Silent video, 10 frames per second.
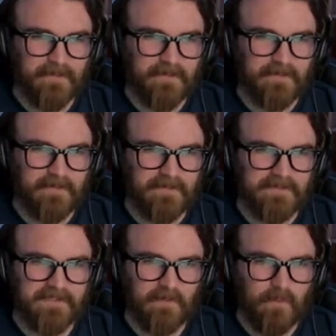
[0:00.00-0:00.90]
Hard, hard to
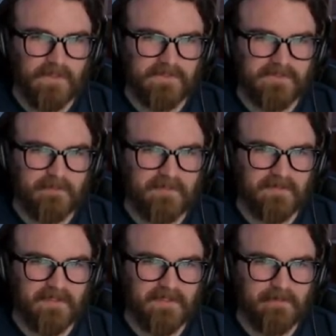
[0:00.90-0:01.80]
say what it's going to be
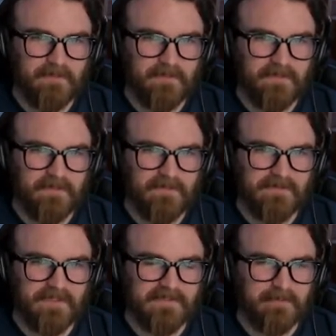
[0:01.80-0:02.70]
like, but you know
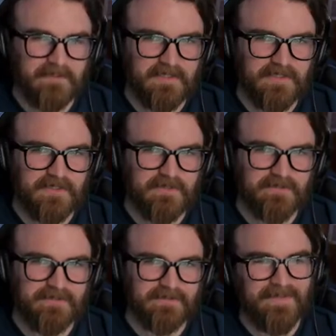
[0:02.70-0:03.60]
it's got some oh attention
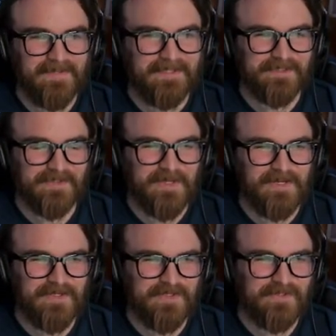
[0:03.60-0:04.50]
because next
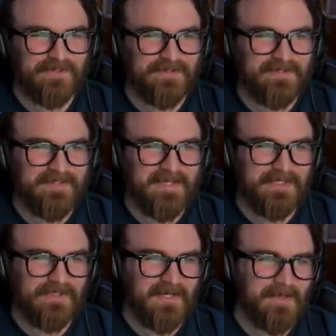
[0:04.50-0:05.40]
extraction shooter, Dead
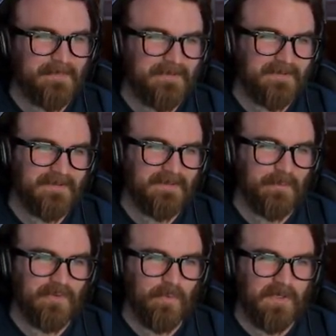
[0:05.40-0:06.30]
Drop
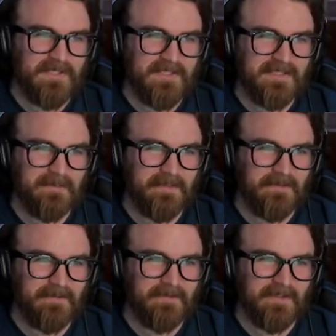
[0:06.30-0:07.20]
with one D in the
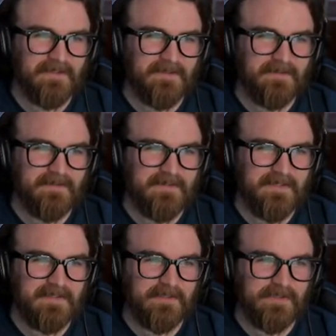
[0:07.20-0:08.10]
middle, like
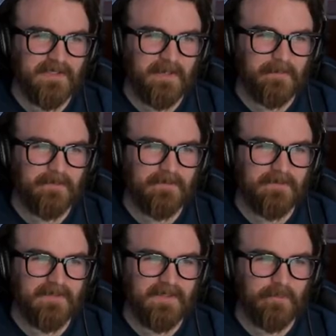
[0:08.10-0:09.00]
Dia Drop or
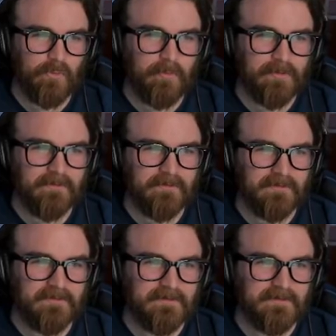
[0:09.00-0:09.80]
Dead Orp. I don't know.